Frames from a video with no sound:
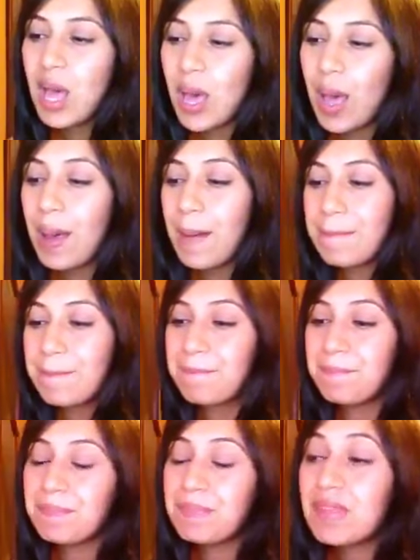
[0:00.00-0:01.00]

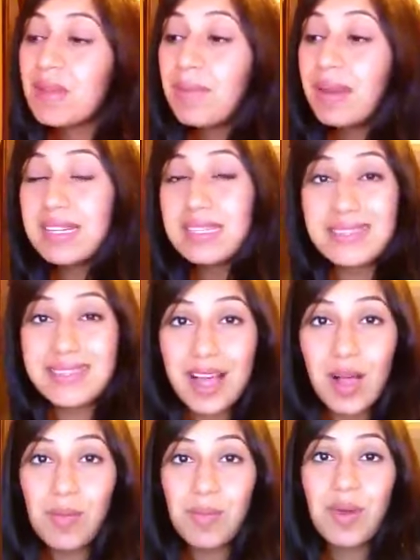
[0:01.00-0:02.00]
But it does
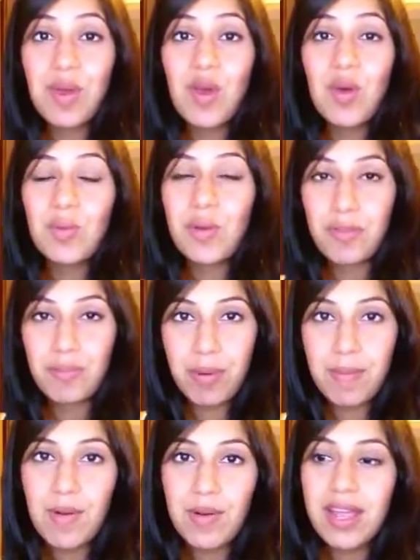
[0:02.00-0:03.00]
help with
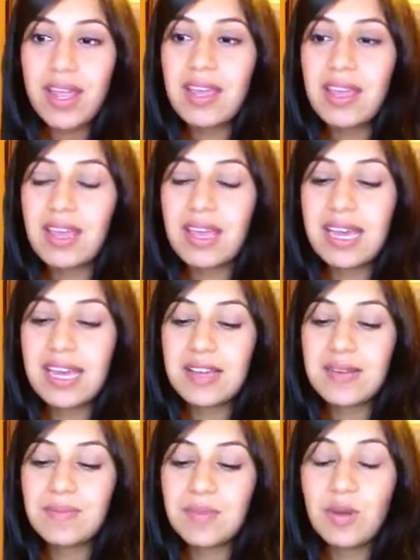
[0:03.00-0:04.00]
promoting
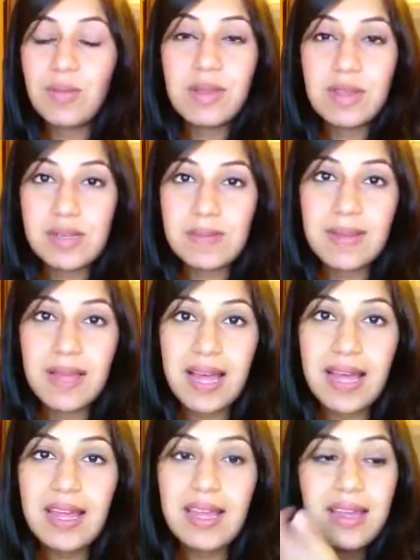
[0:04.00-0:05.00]
your milk
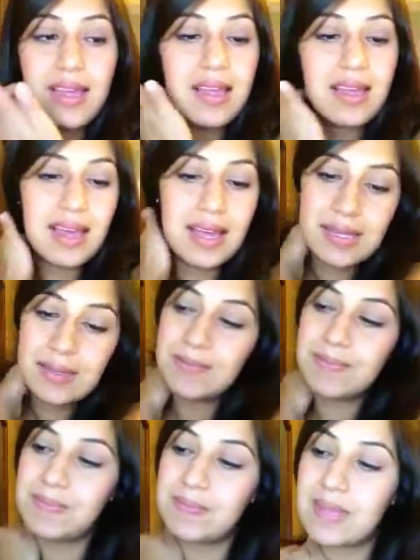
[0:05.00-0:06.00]
supply.
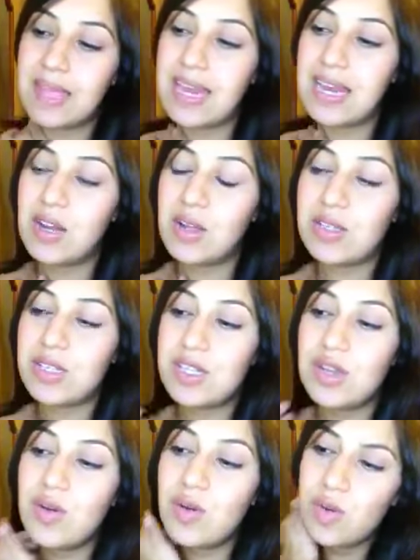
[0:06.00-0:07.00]
And it
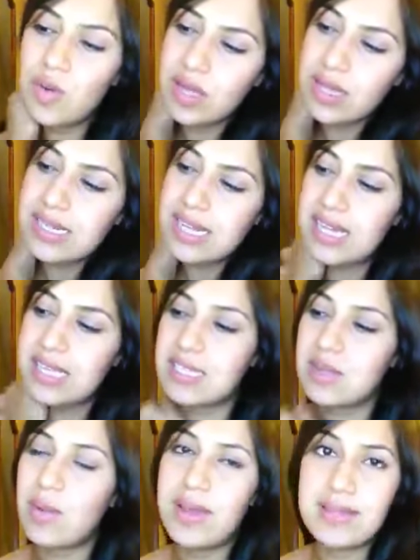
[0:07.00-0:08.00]
also takes
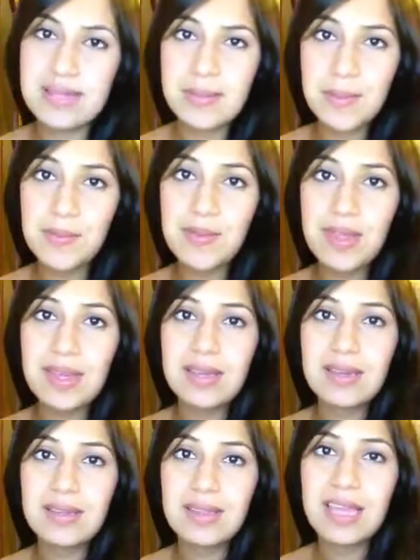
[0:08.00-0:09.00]
away some of
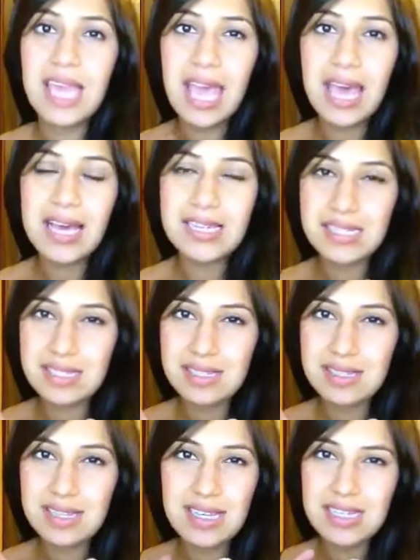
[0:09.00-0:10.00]
the
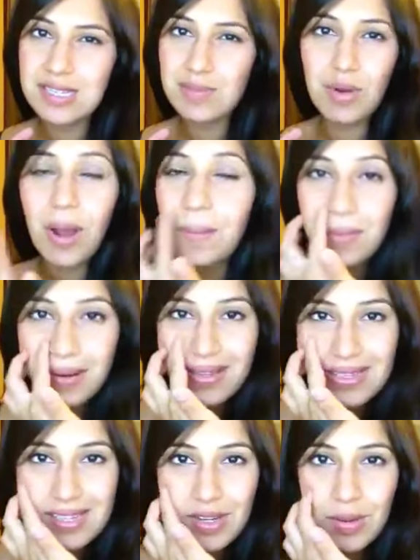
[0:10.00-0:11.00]
gaseous
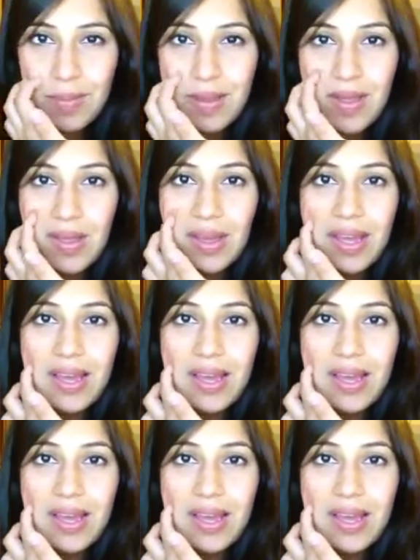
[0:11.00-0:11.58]
properties in your milk.